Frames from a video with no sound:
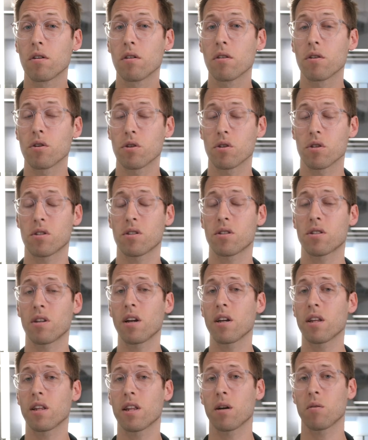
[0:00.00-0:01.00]
There's a
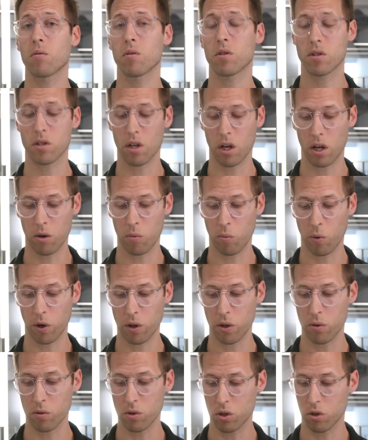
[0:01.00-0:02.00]
study that was done where
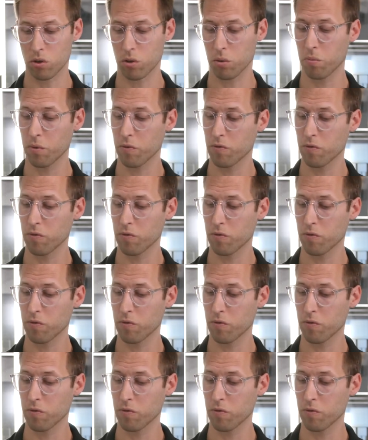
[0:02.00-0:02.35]
there was a group